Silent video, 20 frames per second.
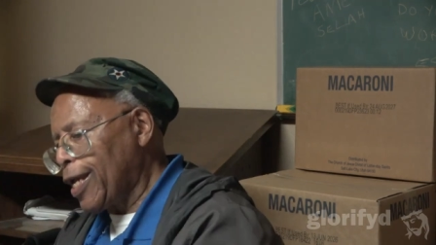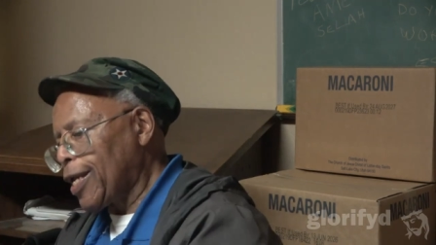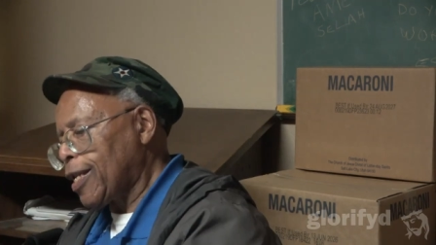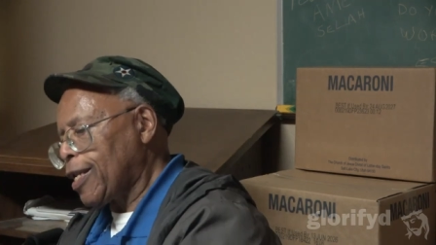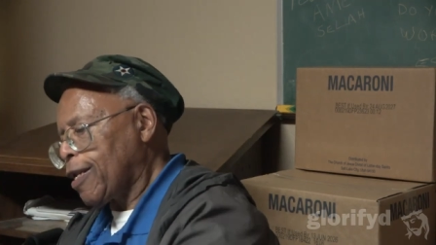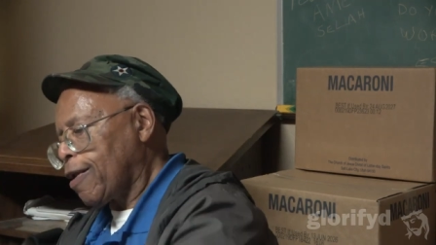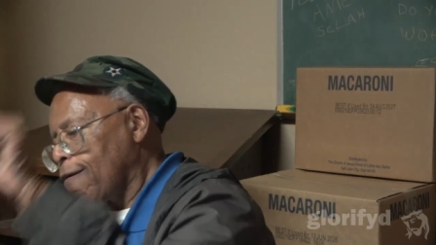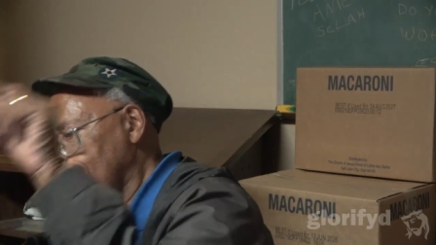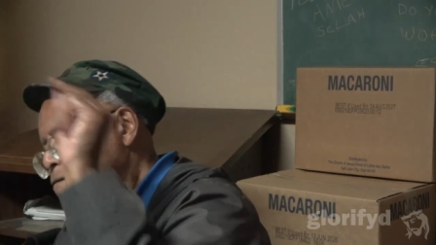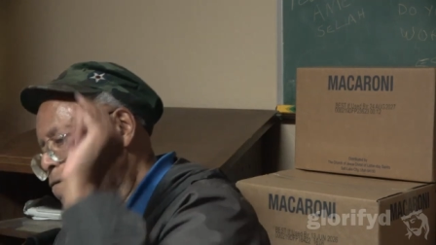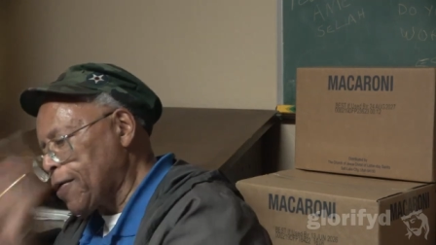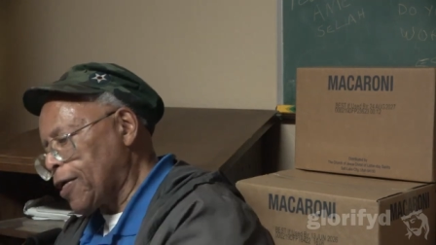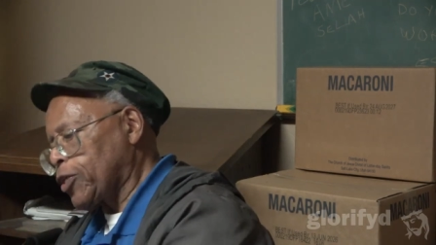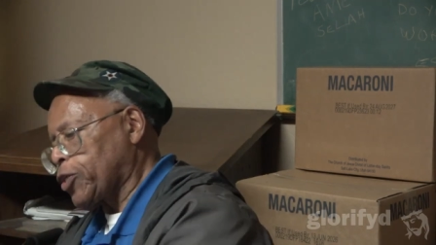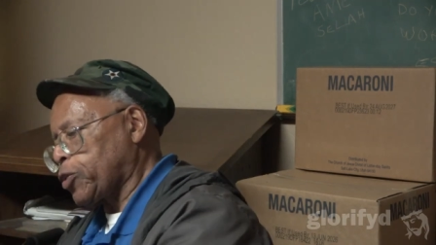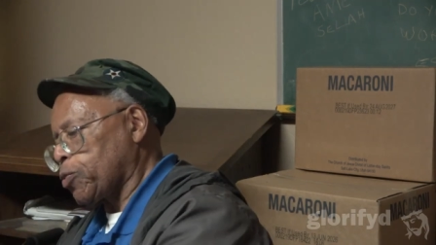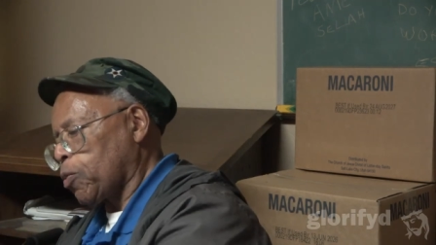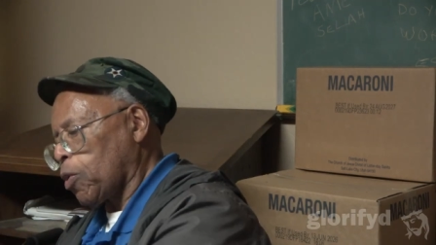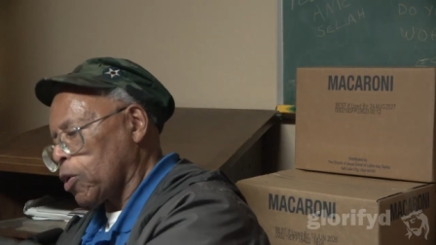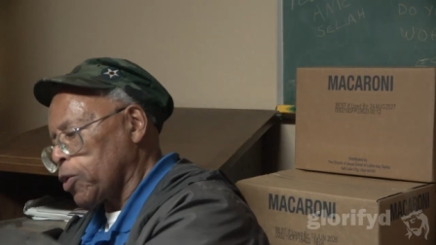
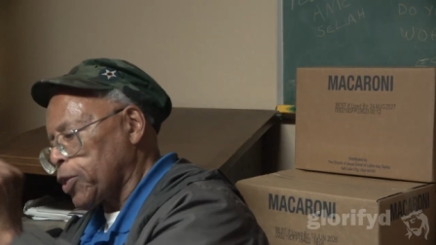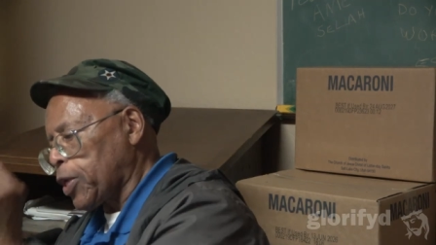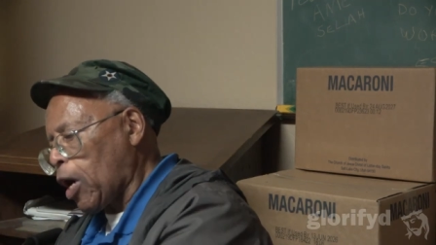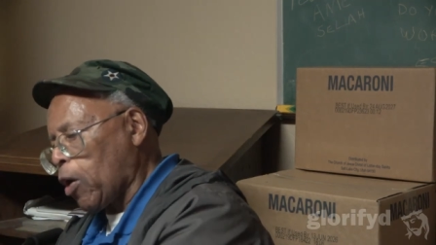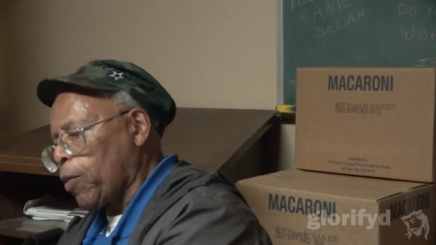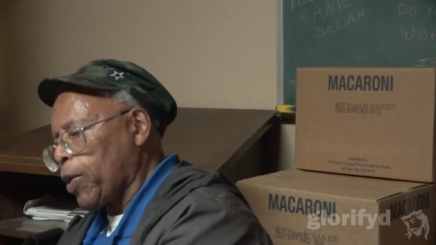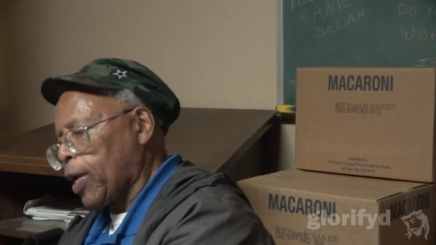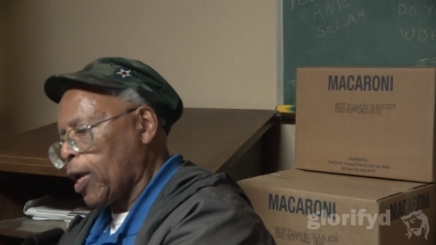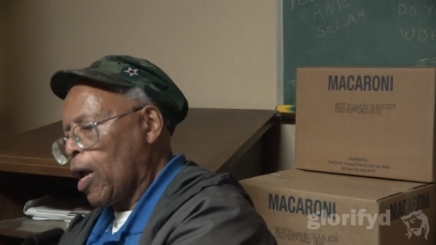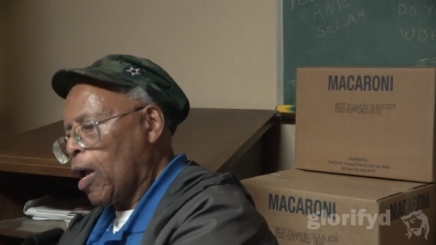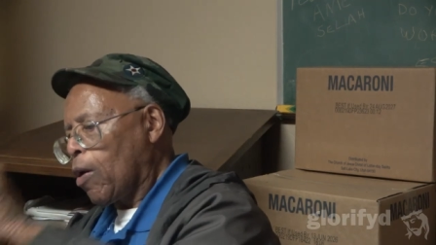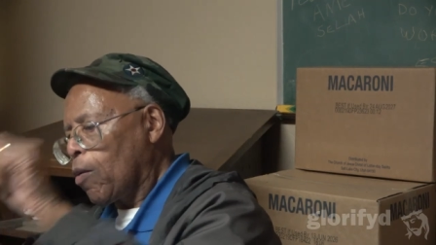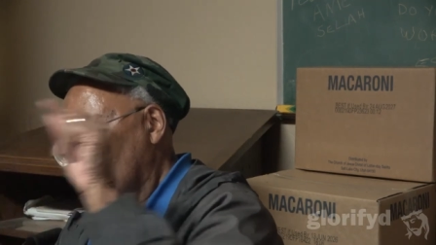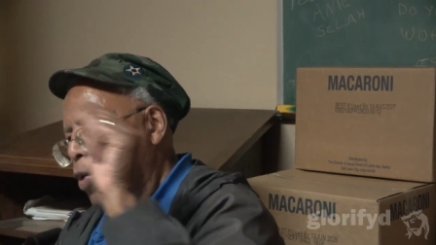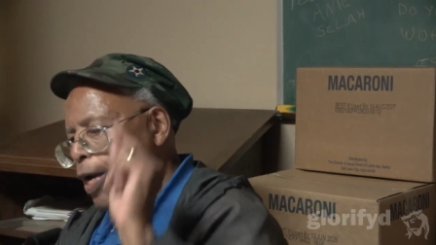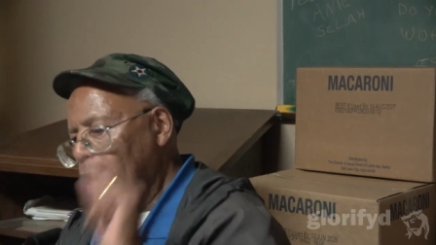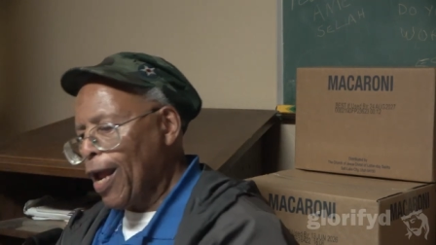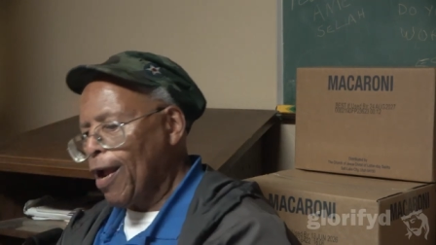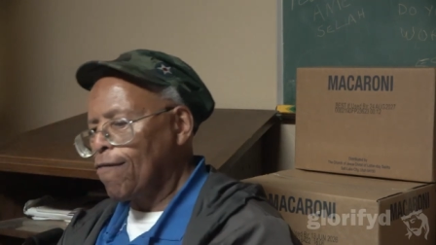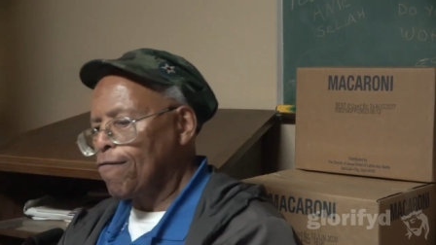individual, knowing
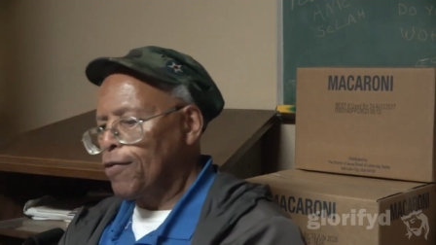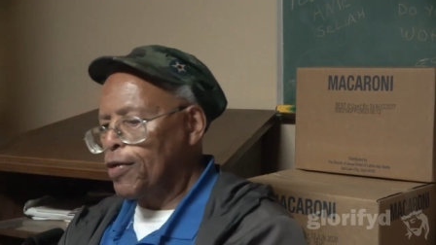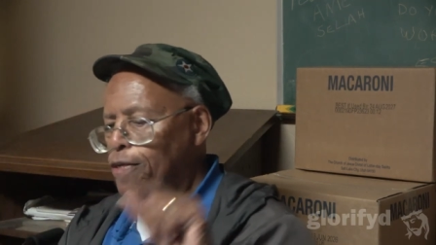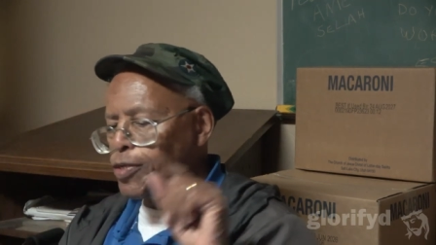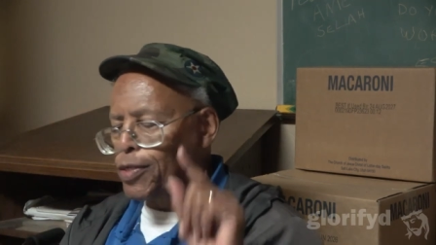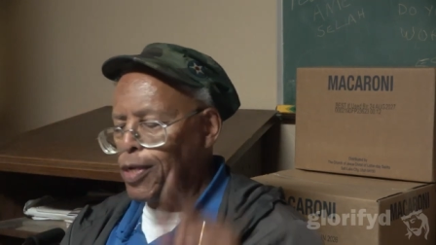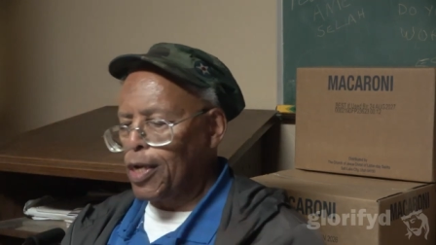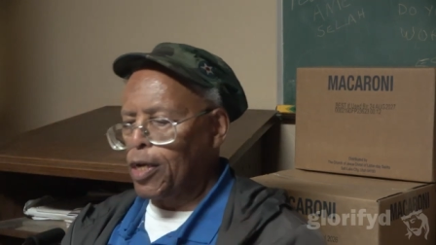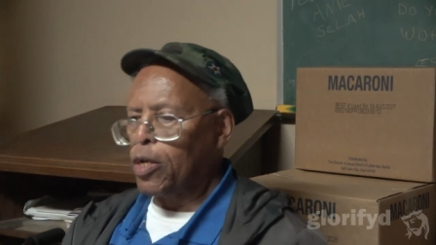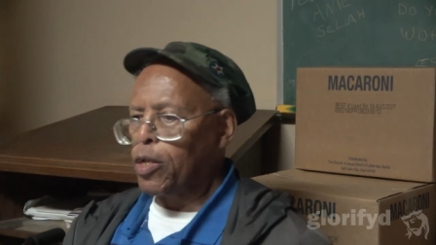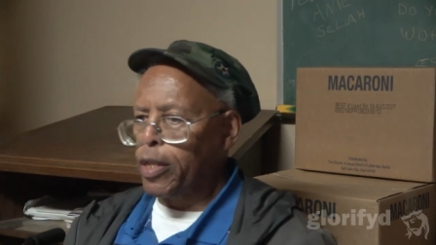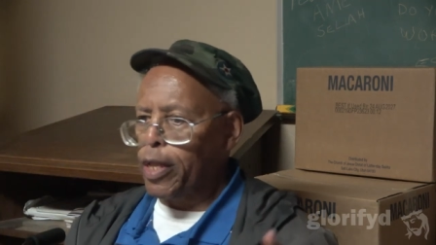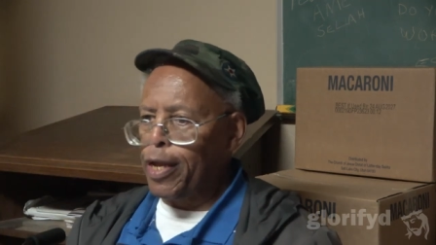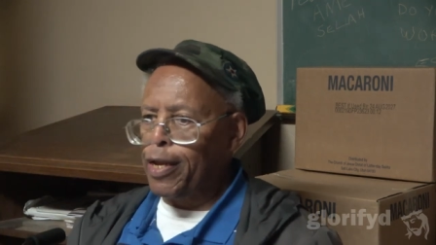what every single